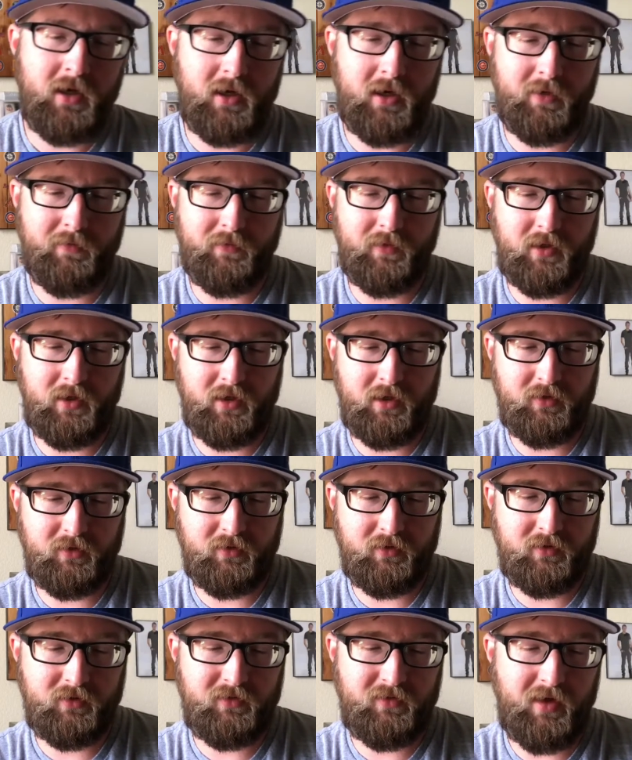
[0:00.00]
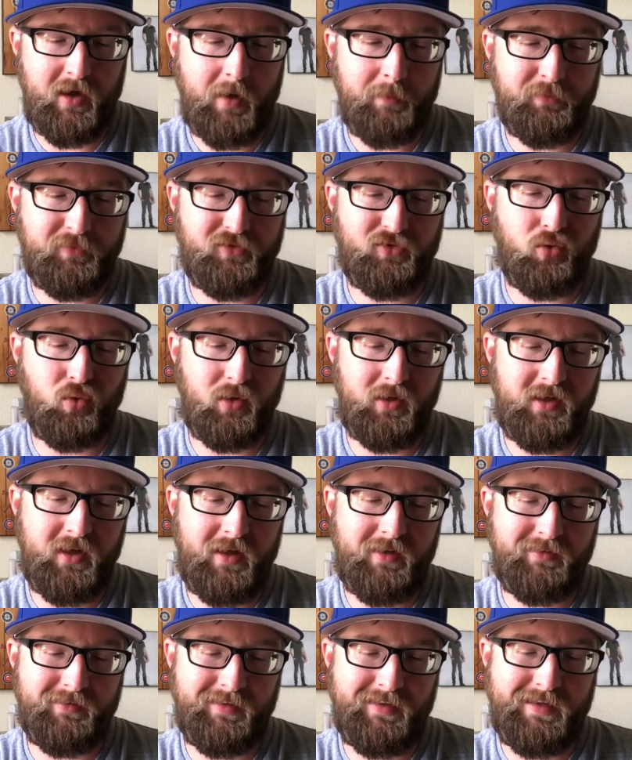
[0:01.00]
of uh, Topps
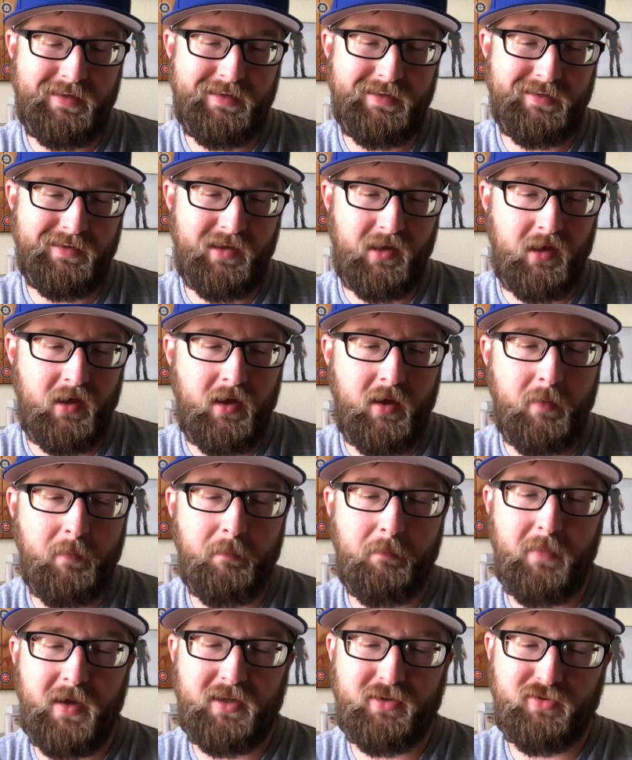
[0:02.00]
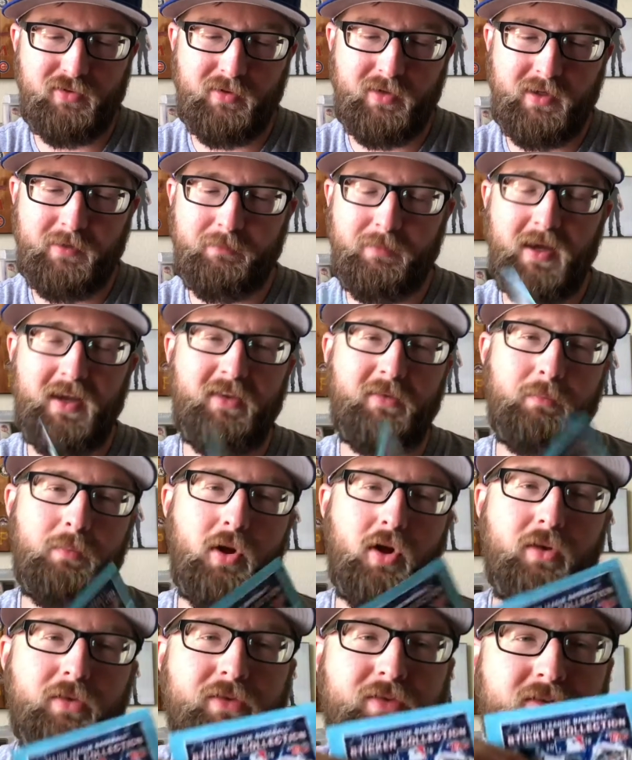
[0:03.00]
2018 Major League
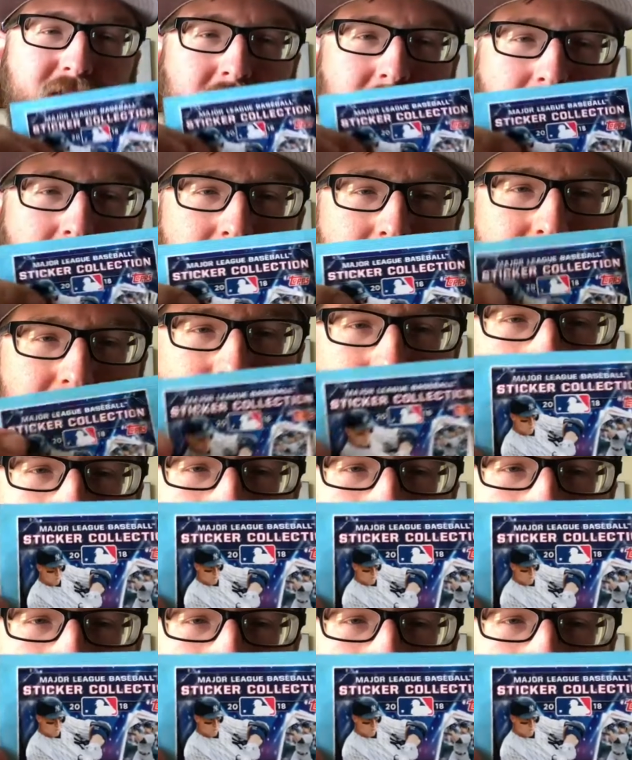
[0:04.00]
Baseball stickers.